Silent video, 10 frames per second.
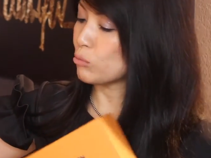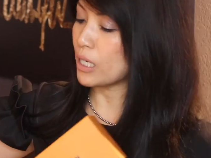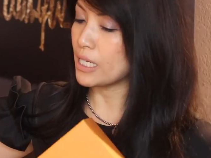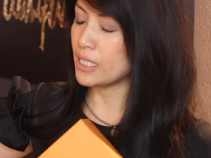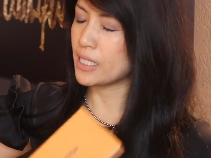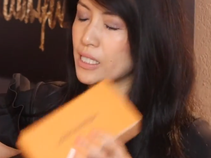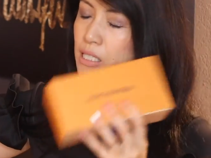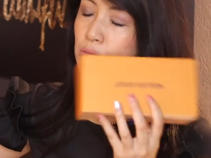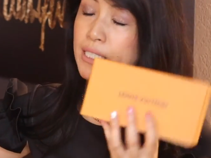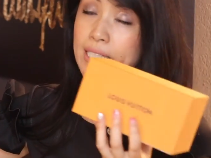was
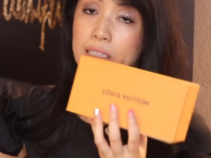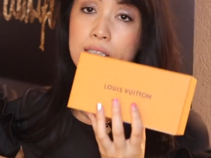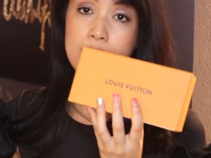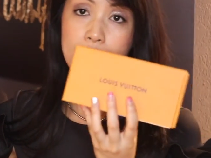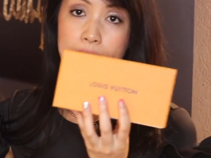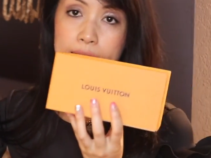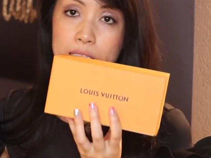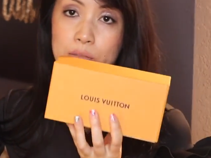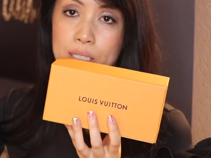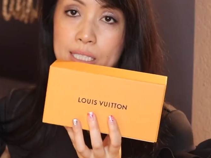the retail on the
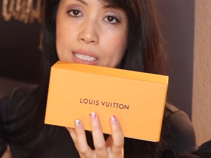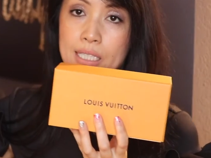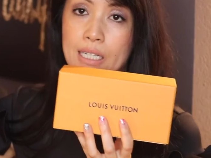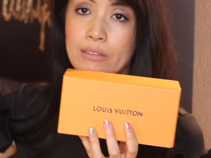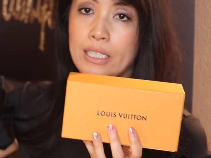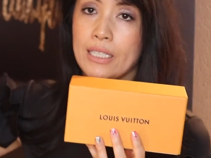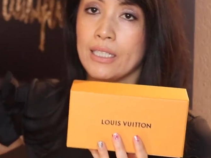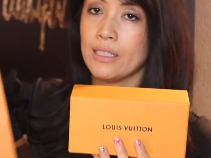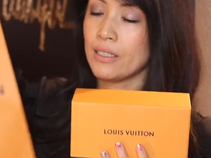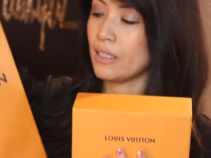sunglasses was $600
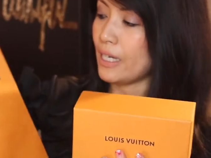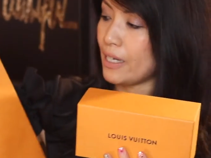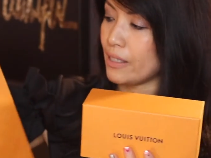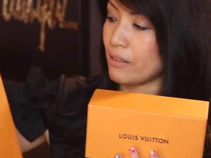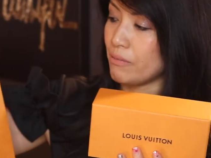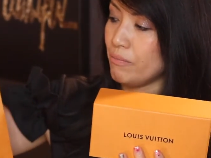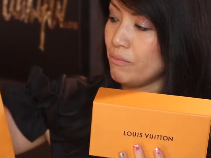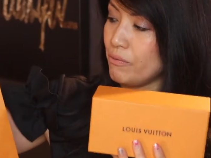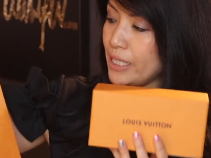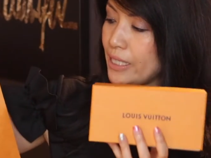and the
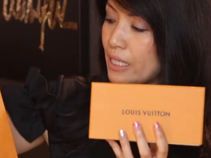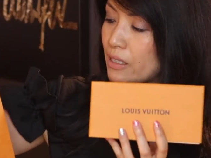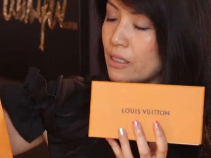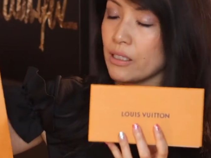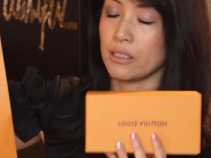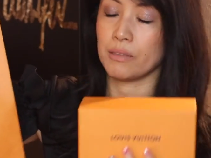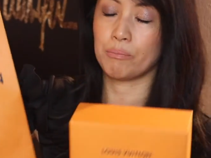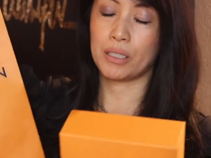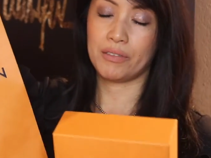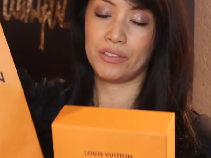retail on
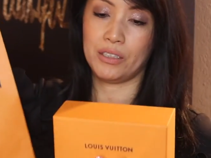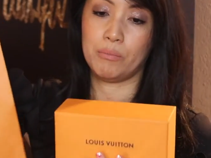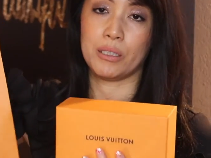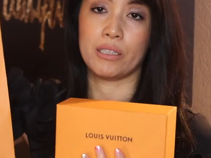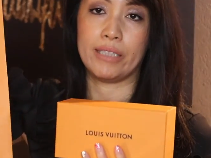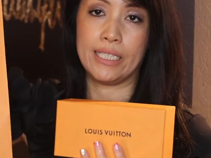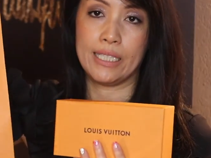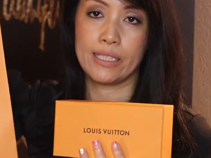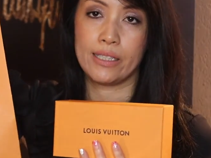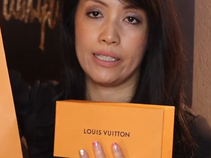the perfume was
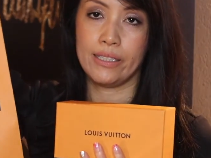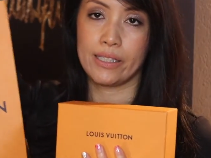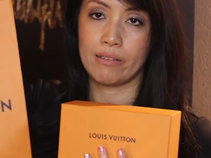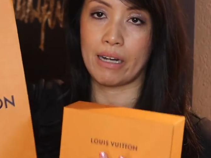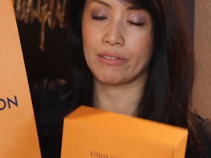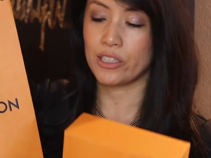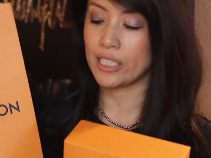$360. So after